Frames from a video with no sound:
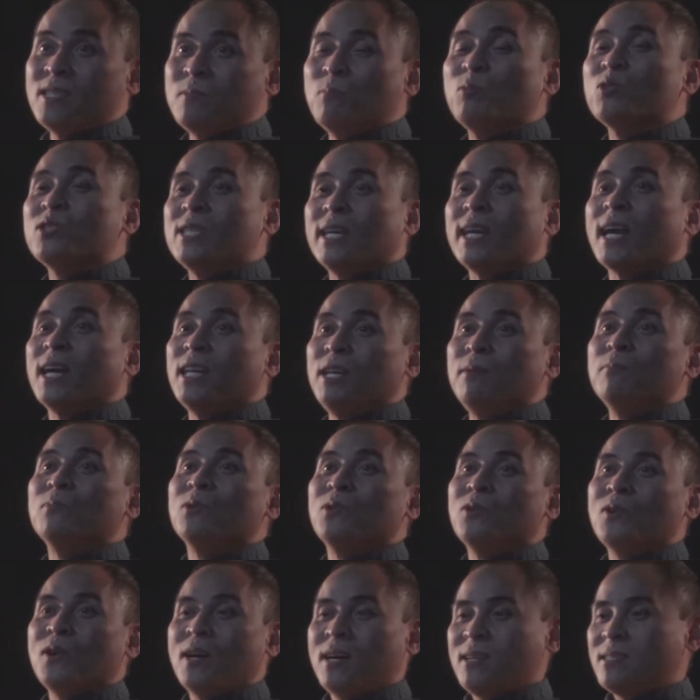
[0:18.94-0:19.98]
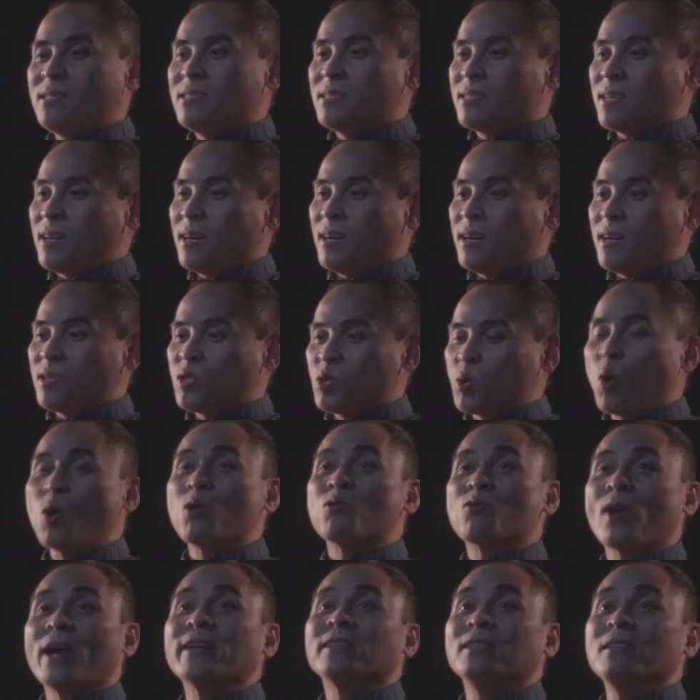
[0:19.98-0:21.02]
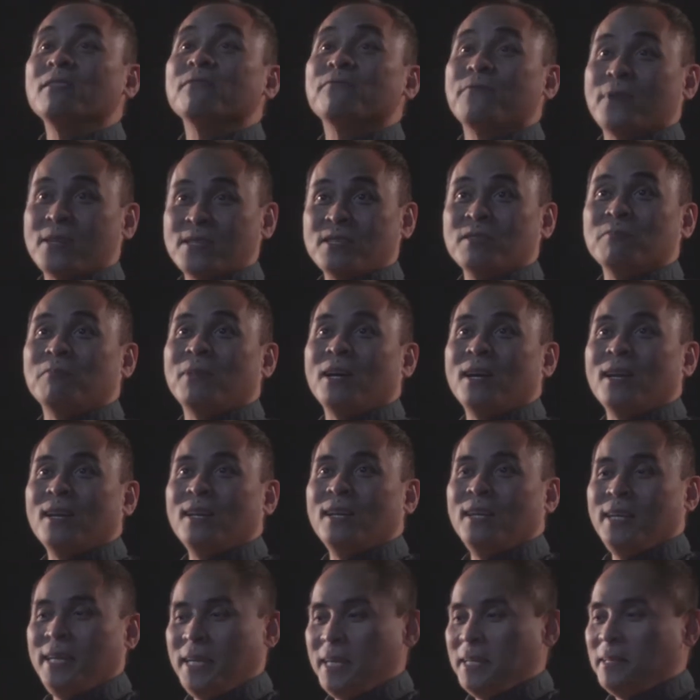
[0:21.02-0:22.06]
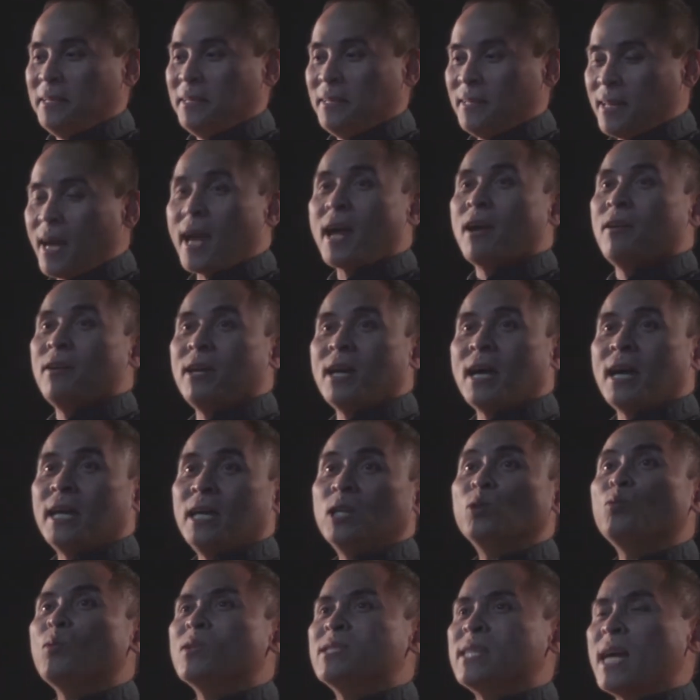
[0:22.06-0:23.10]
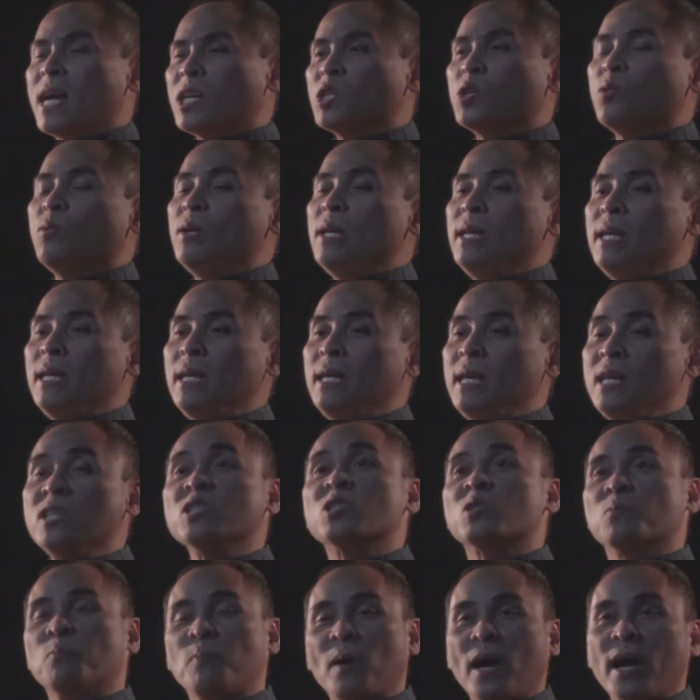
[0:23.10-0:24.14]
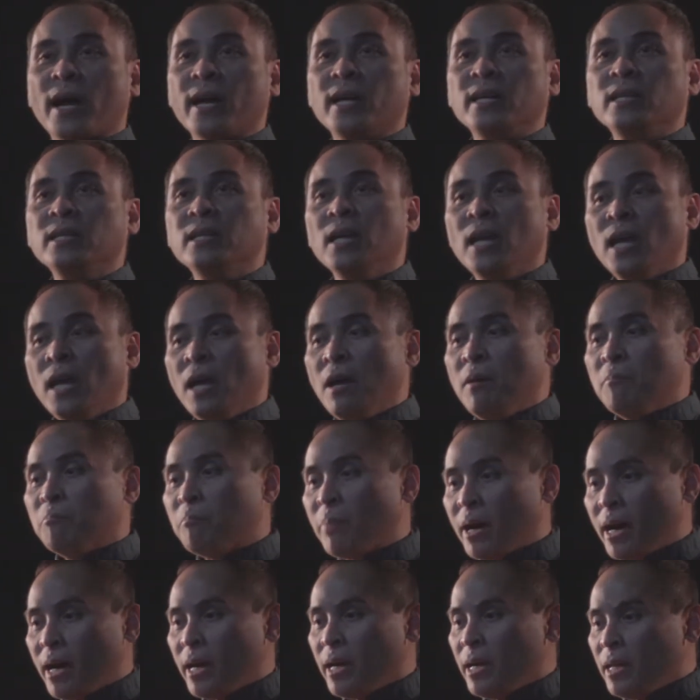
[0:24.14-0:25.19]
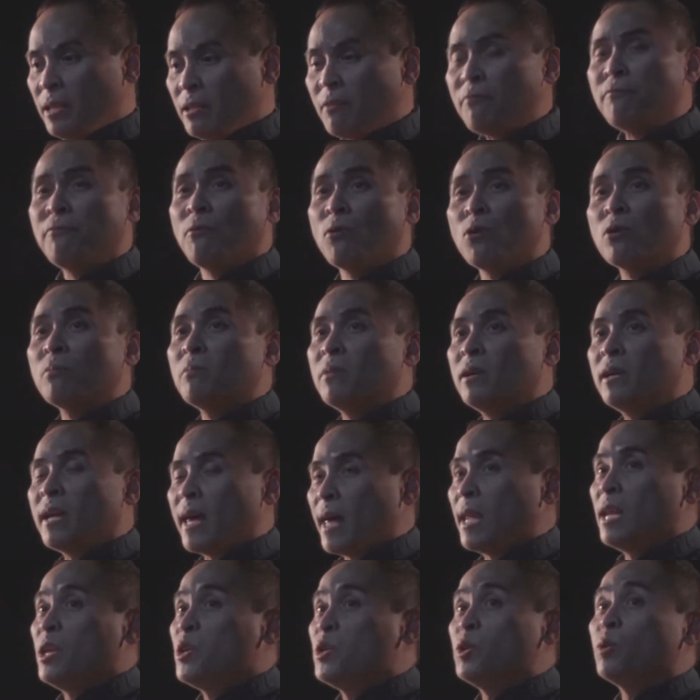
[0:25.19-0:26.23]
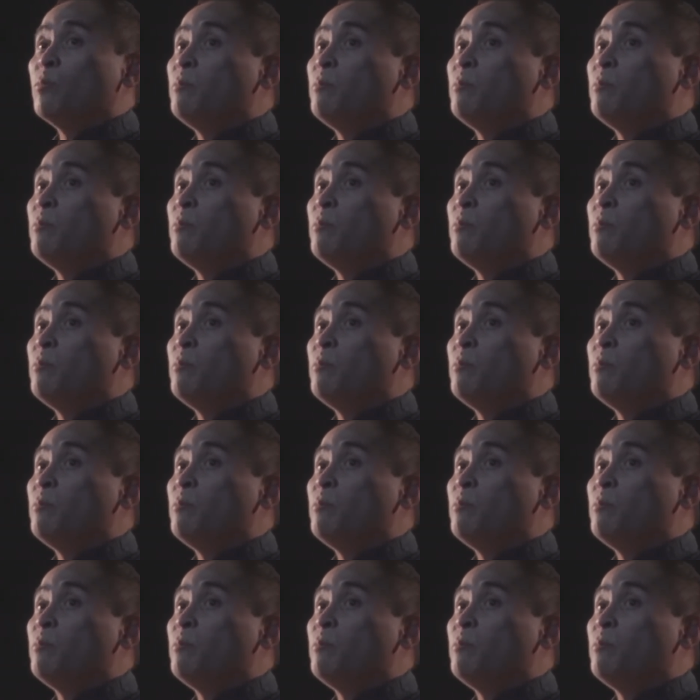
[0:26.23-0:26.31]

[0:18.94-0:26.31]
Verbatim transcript: musikANIMO as a songwriting festival in the area. It was actually inspired by the former LSU